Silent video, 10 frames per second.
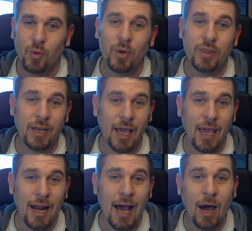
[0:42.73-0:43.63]
within
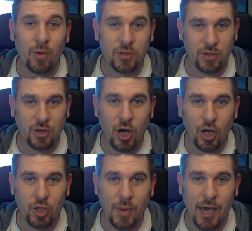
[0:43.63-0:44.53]
eight hours they'll call
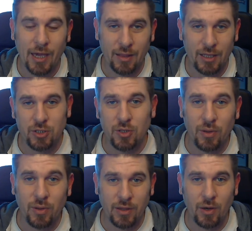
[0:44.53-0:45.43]
you back and let you know
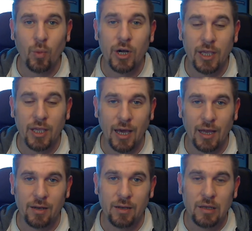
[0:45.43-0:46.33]
that they're working on
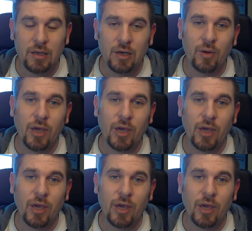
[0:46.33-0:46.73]
it.